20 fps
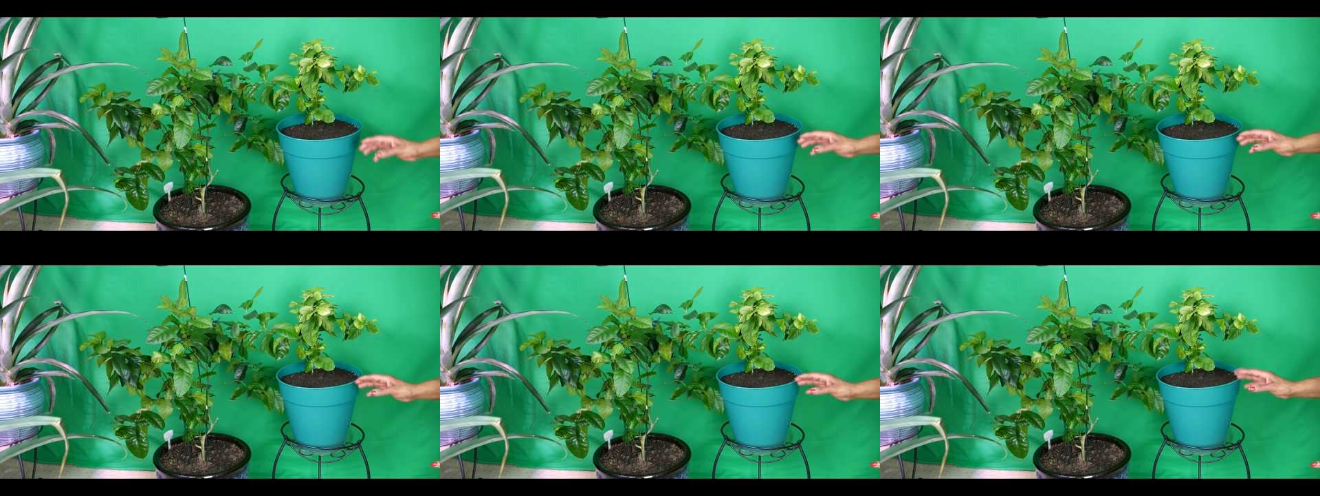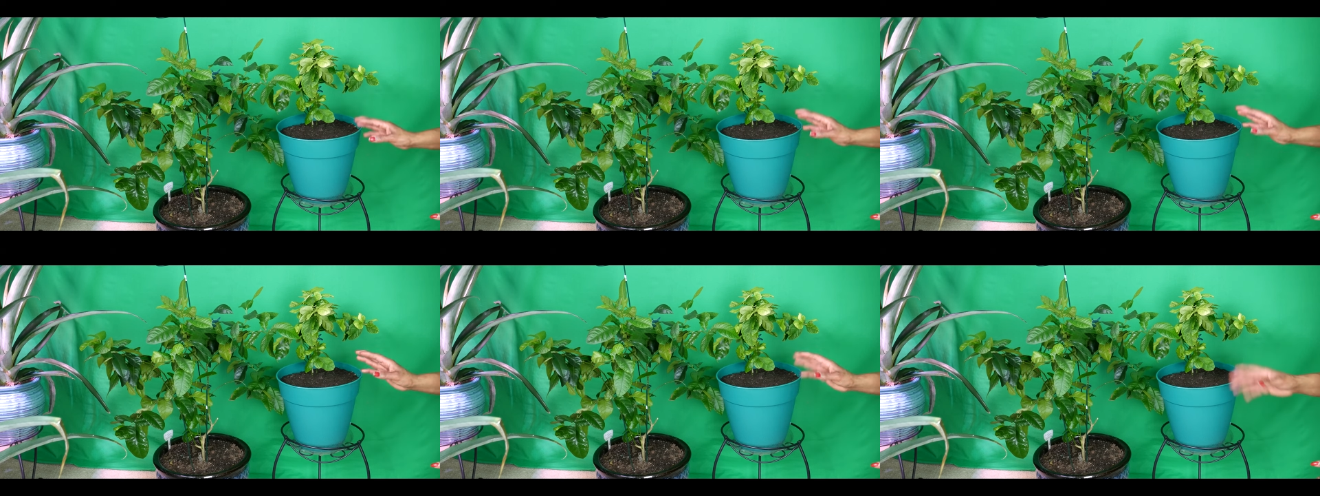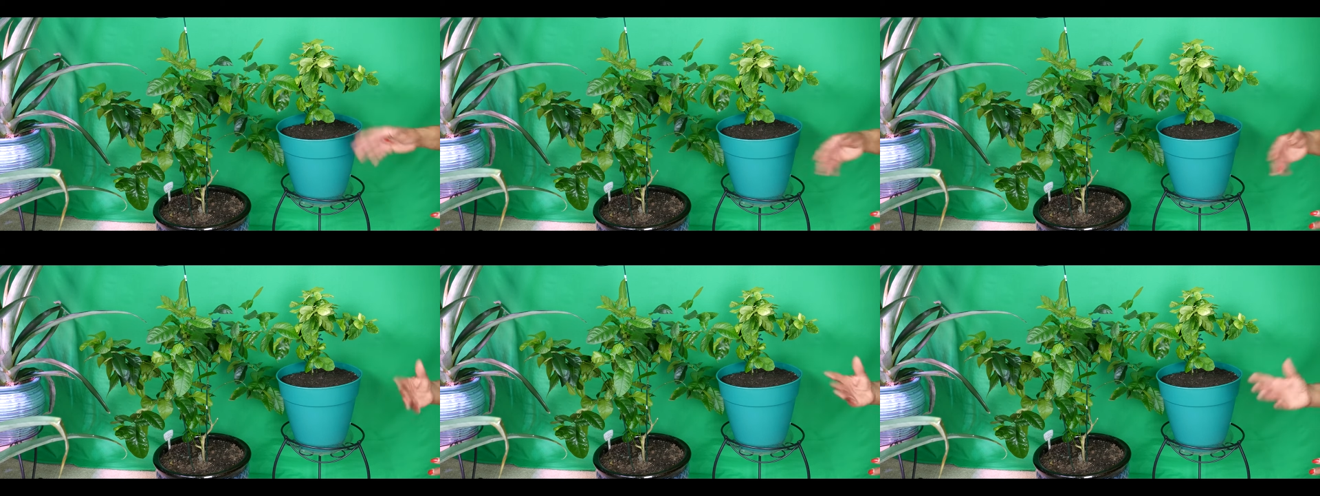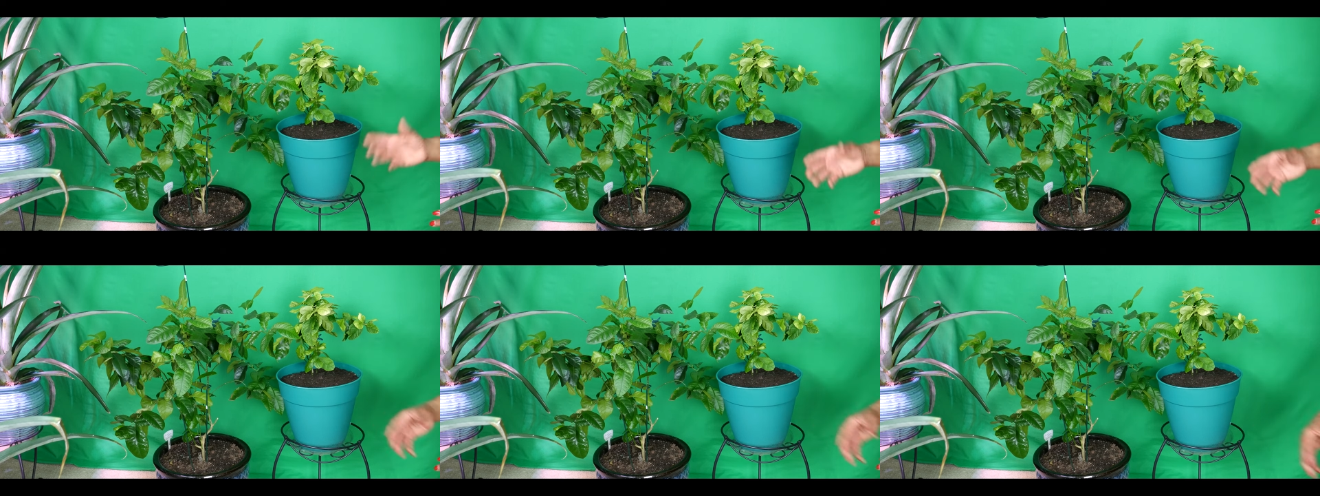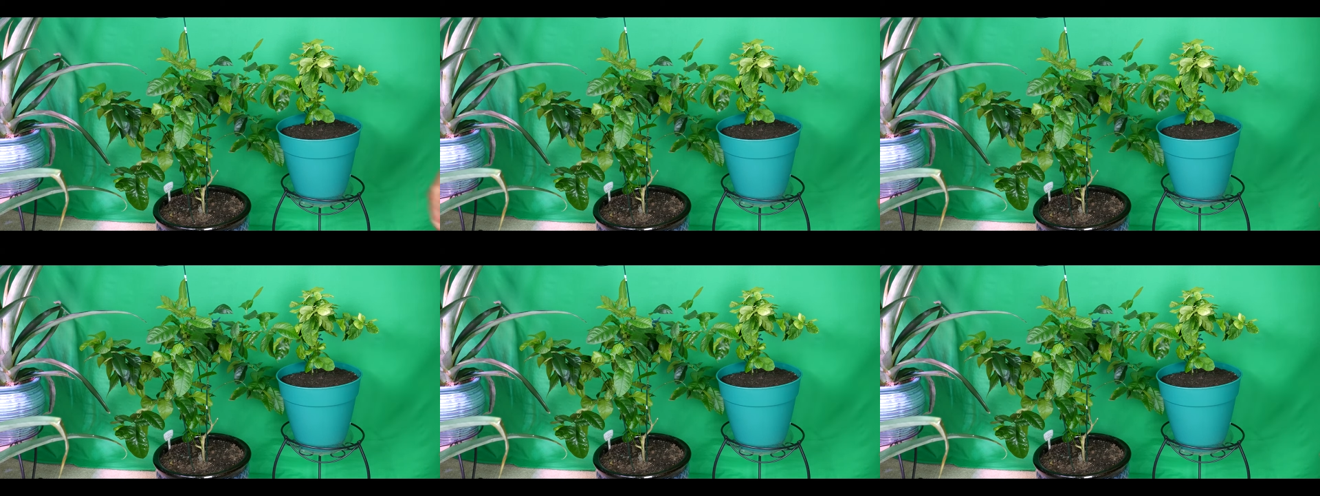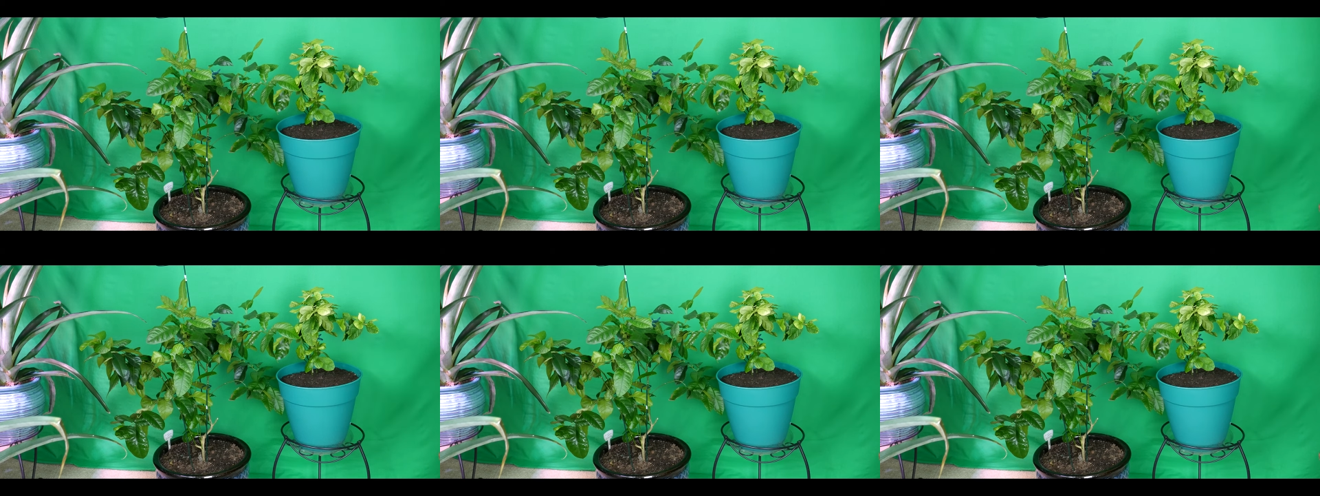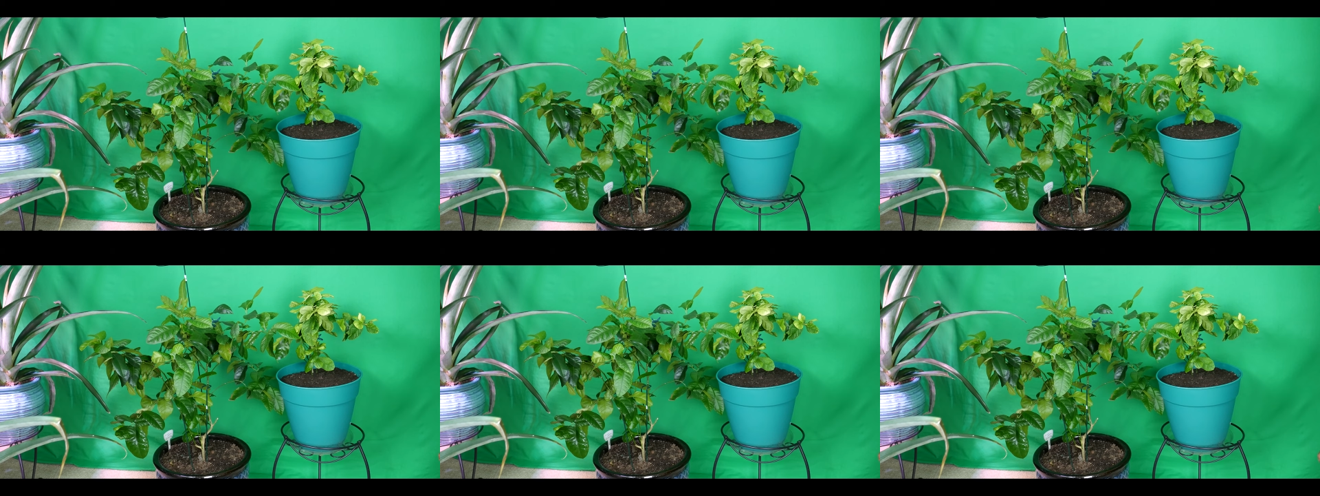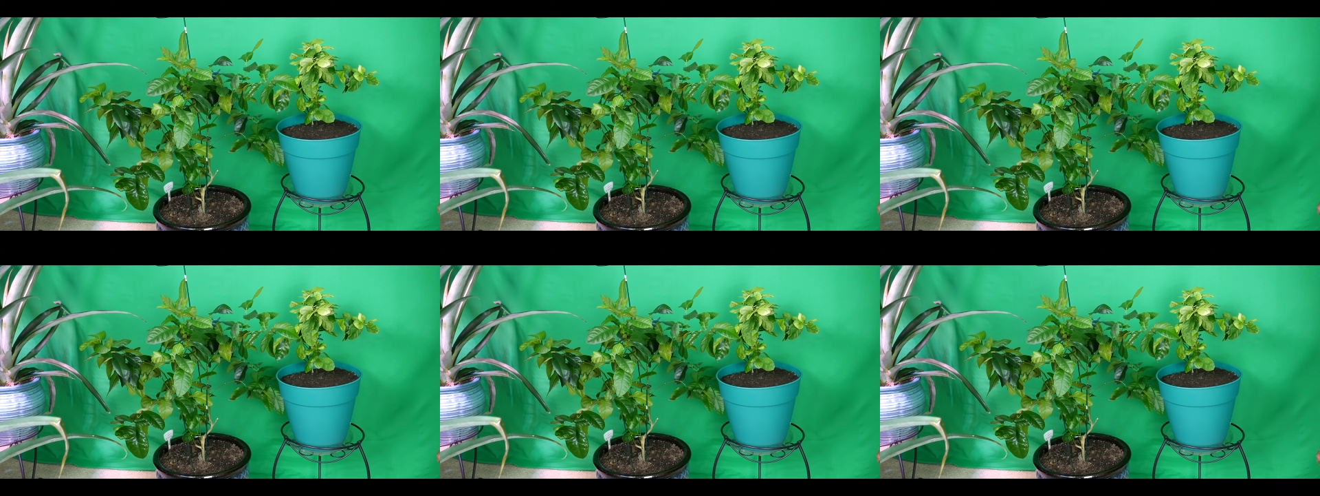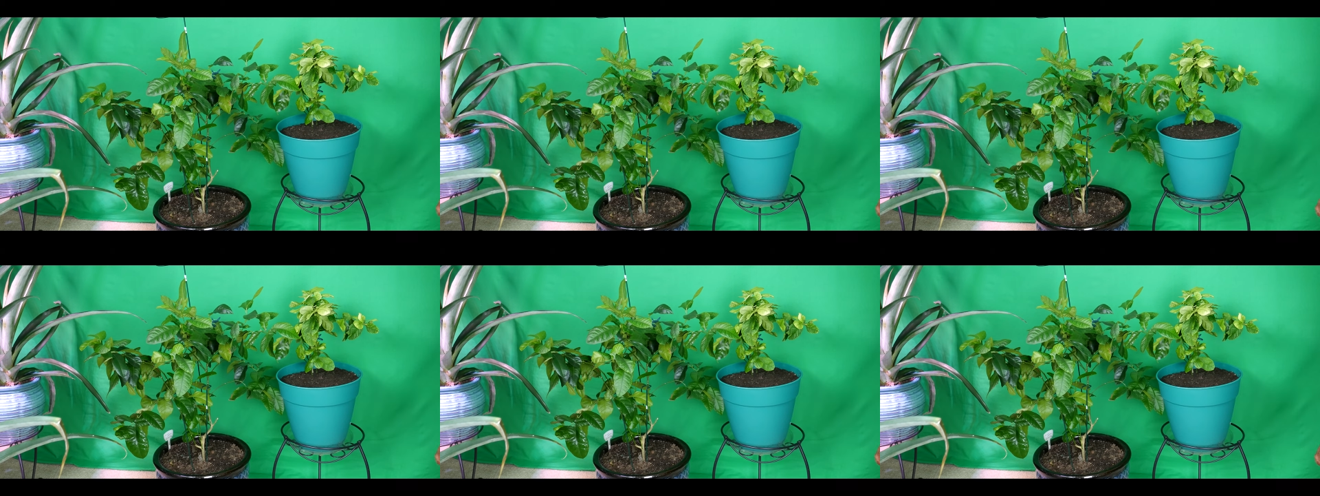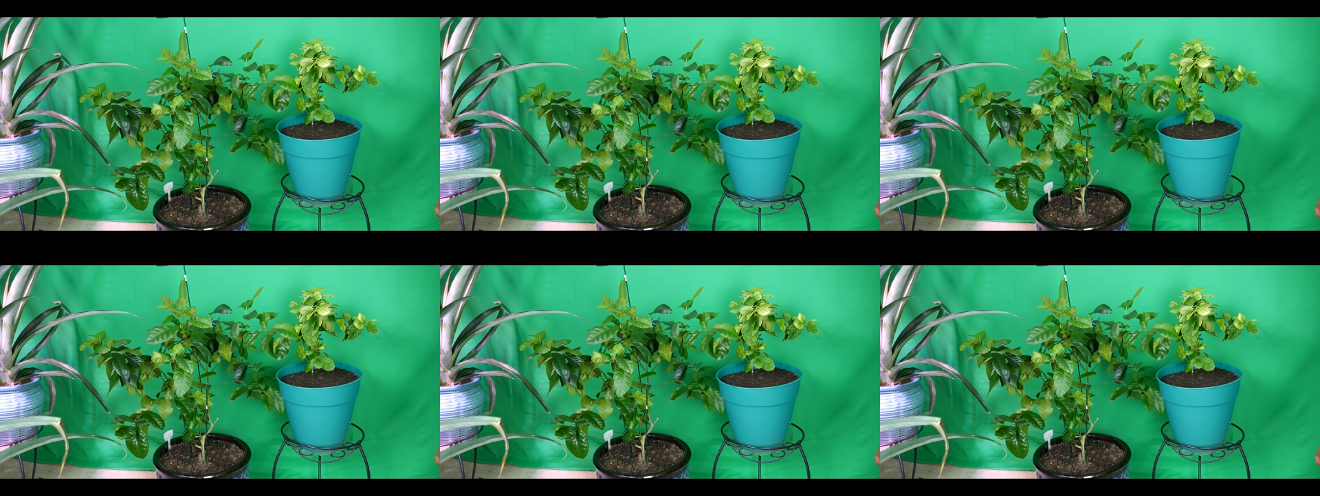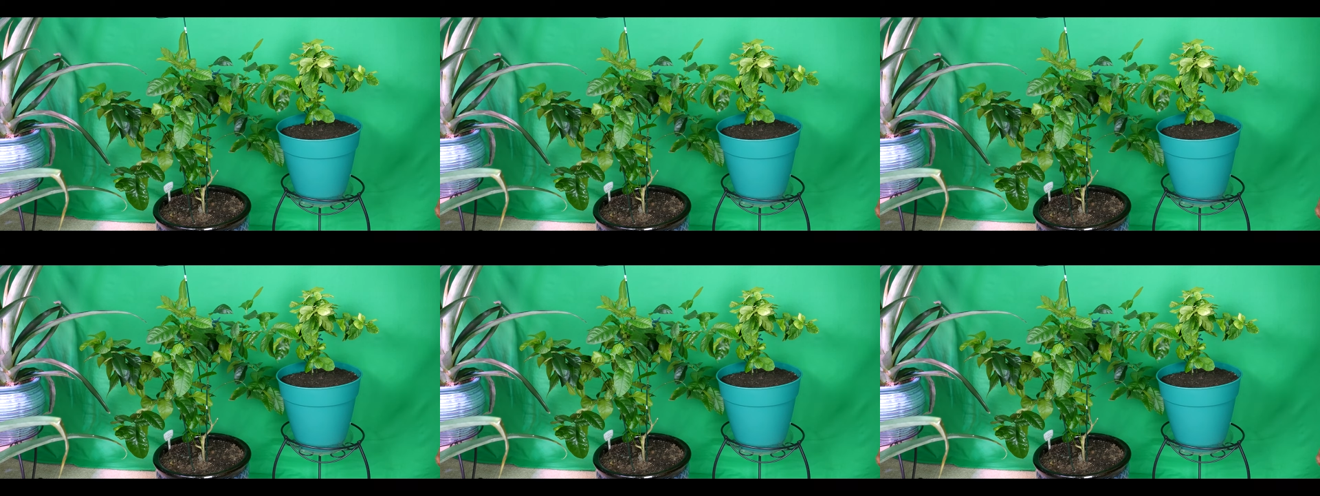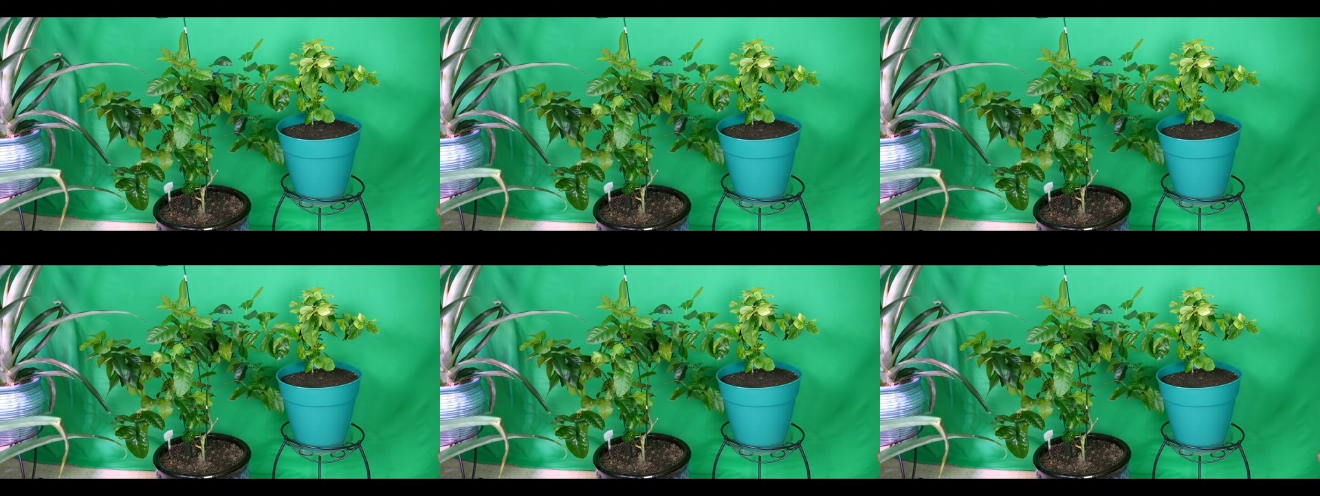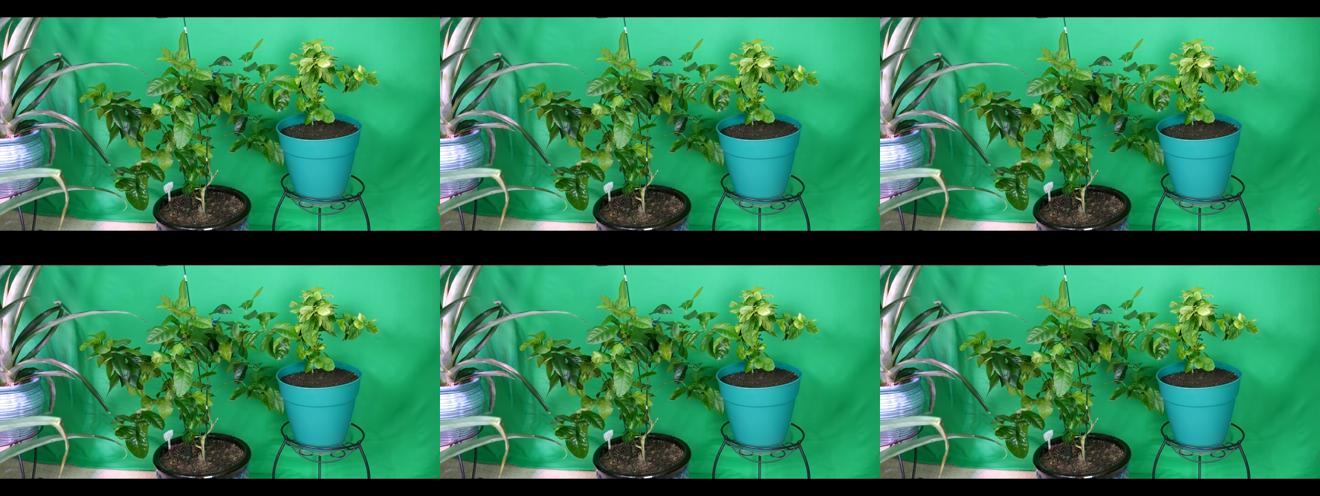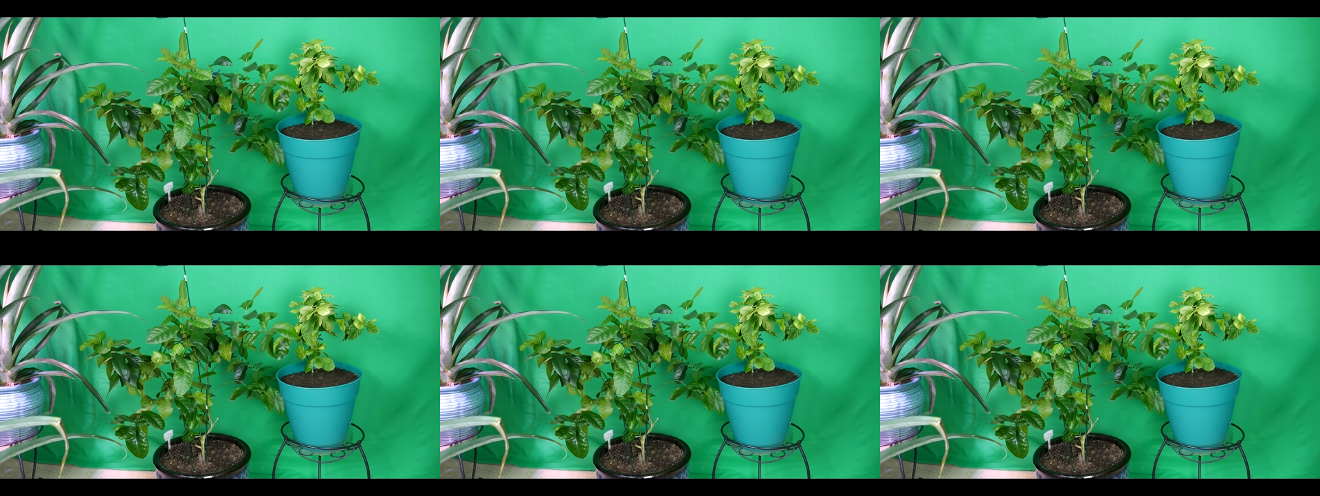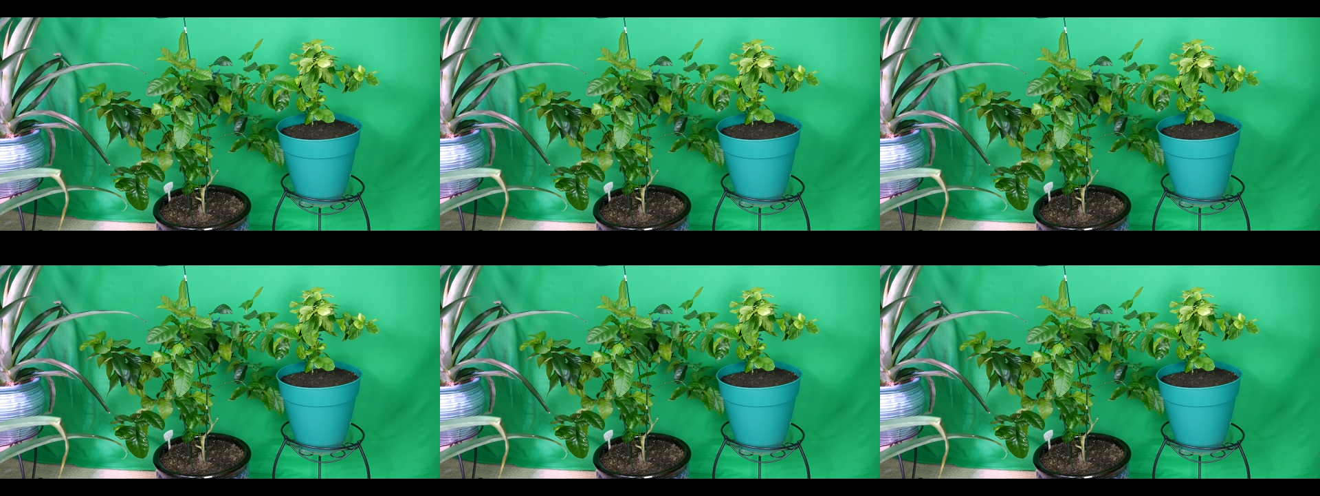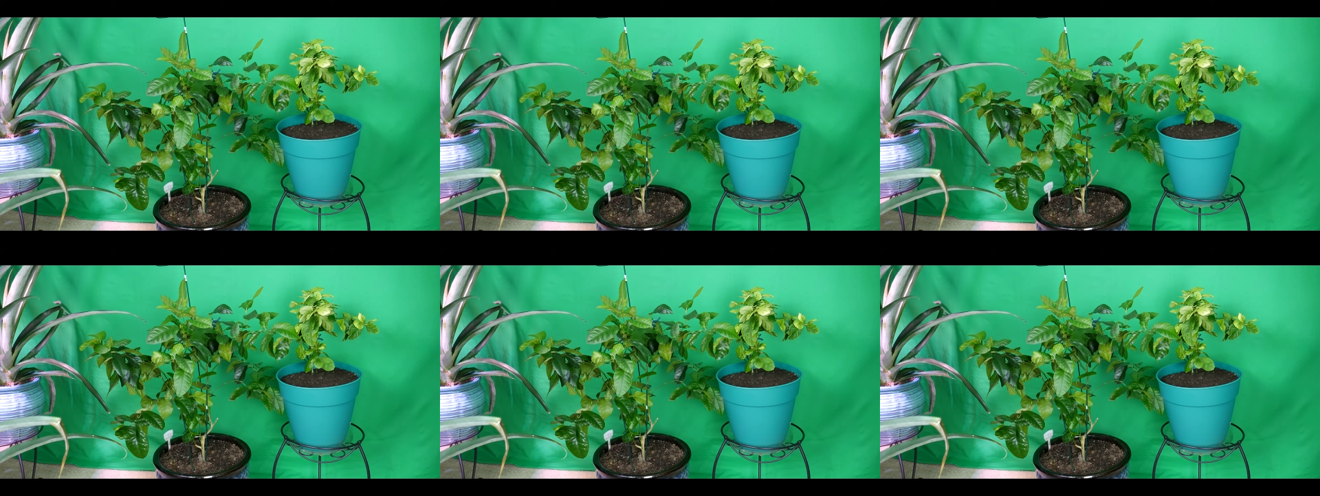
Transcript: [unreadable: no face in view]